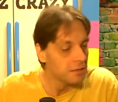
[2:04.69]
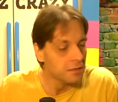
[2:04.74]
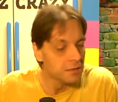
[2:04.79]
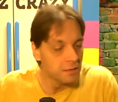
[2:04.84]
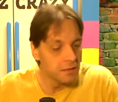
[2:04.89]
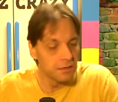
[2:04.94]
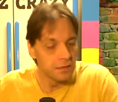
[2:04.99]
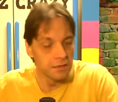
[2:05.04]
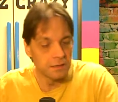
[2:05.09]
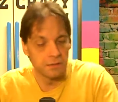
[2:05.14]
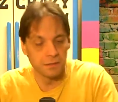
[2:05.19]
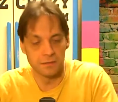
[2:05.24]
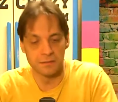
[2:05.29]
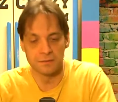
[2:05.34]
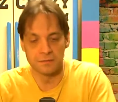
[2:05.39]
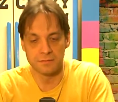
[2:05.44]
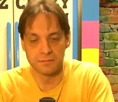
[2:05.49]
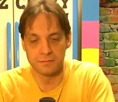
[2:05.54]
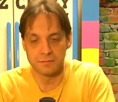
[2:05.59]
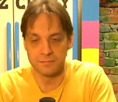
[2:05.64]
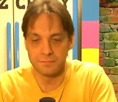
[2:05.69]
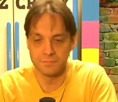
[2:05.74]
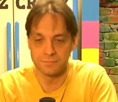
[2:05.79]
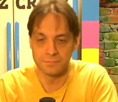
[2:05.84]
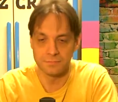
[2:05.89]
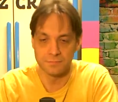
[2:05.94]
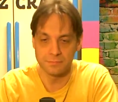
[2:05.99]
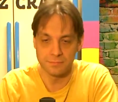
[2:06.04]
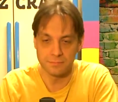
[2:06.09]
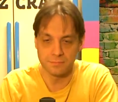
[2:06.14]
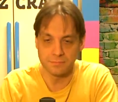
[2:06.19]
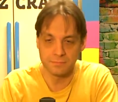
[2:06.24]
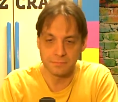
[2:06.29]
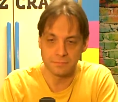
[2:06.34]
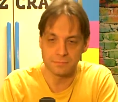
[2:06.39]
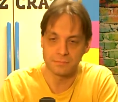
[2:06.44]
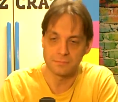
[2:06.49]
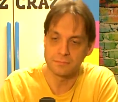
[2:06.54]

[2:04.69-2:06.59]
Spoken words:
(no one is talking)